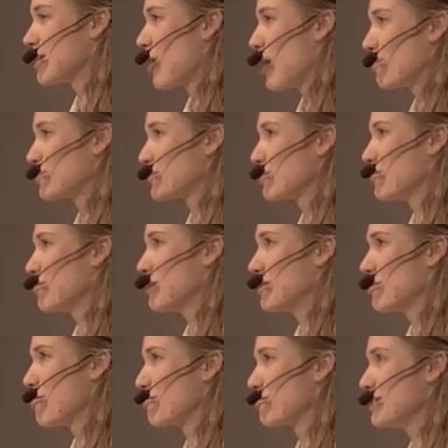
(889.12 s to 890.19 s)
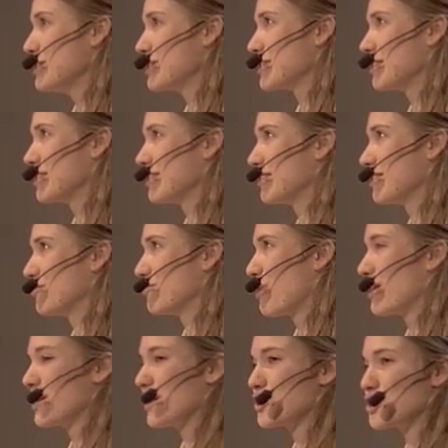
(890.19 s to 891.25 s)
saw absolutely no reason
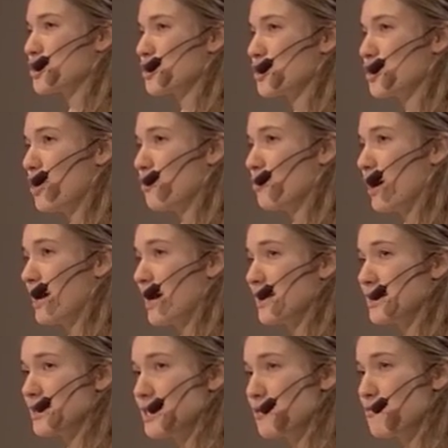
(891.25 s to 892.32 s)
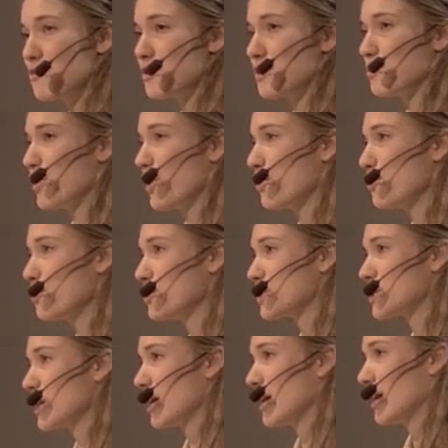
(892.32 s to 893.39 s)
why I shouldn't go. I had a seaworthy
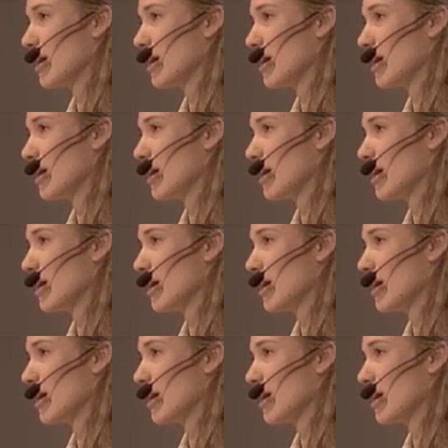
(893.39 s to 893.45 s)
boat.